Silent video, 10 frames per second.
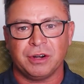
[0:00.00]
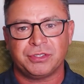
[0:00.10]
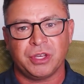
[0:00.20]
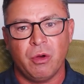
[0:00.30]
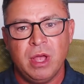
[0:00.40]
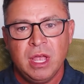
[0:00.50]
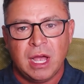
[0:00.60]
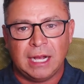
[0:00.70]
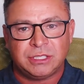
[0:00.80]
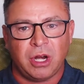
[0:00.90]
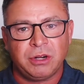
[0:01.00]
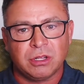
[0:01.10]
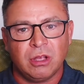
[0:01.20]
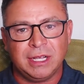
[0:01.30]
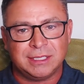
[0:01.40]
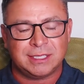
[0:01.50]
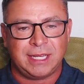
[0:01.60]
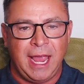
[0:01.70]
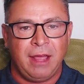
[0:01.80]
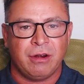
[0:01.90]
And so I start to look at
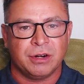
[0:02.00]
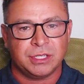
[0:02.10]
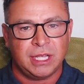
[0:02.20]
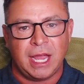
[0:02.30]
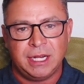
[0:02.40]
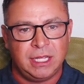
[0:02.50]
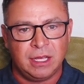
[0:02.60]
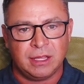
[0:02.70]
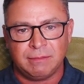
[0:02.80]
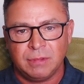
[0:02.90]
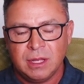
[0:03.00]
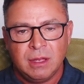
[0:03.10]
scanners and the idea that